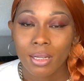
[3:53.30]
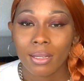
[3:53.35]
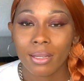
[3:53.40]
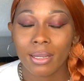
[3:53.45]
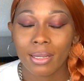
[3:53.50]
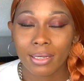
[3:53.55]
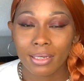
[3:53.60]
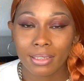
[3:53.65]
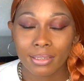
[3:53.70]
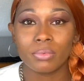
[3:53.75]

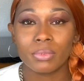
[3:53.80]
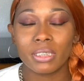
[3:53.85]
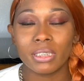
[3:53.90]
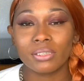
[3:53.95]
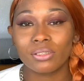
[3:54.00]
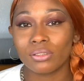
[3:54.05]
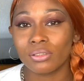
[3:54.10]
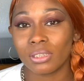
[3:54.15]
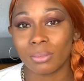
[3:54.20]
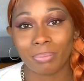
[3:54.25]
and get
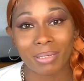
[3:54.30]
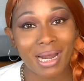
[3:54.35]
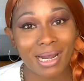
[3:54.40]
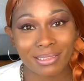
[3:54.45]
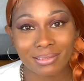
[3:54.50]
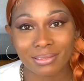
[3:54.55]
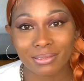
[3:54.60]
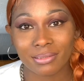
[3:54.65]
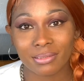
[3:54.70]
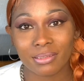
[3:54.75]
your
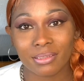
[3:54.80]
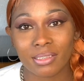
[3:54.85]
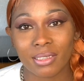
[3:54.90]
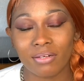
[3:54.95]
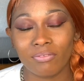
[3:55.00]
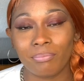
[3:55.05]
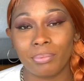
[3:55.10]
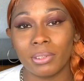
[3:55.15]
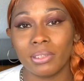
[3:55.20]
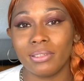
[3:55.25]
deposits and
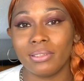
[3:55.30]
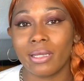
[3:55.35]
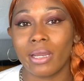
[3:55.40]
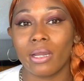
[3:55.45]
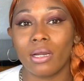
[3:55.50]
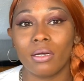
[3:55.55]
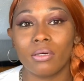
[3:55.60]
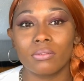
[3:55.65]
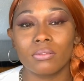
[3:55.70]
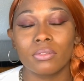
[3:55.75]
stuff put
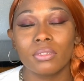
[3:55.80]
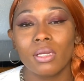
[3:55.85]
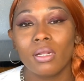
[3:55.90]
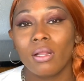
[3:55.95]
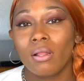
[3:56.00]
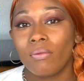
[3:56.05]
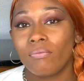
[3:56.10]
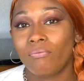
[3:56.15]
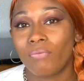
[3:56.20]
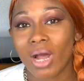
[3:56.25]
down,
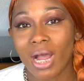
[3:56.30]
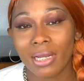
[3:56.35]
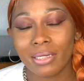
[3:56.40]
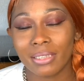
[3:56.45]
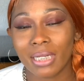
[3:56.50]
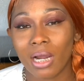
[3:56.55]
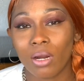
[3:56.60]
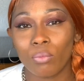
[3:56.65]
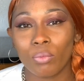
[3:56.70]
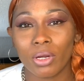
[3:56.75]
find
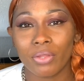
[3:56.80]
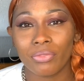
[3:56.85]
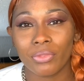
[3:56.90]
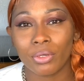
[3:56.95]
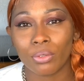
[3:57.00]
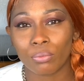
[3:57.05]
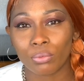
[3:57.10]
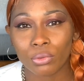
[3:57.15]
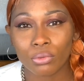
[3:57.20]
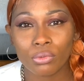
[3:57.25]
out what their
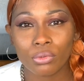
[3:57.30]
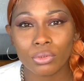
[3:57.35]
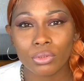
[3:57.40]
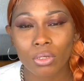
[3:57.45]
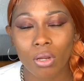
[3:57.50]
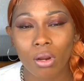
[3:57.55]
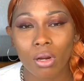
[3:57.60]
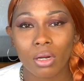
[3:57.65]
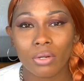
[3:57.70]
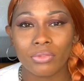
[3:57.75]
rules
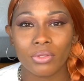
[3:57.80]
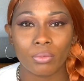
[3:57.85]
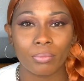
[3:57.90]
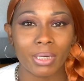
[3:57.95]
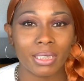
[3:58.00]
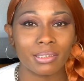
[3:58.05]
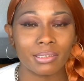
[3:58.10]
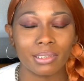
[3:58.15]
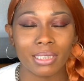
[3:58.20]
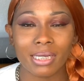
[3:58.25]
are, the
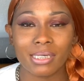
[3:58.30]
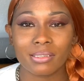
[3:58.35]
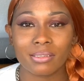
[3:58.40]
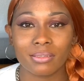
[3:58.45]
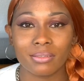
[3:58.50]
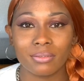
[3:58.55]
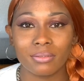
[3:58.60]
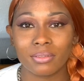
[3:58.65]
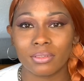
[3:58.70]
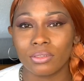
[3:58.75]

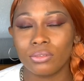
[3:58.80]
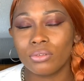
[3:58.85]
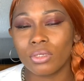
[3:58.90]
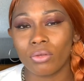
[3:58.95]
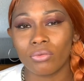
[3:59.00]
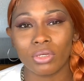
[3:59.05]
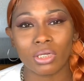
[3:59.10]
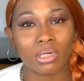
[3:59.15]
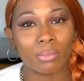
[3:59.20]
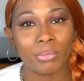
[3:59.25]
regulations,
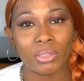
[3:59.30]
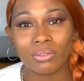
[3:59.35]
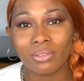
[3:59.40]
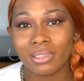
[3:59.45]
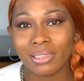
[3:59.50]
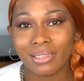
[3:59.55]
the community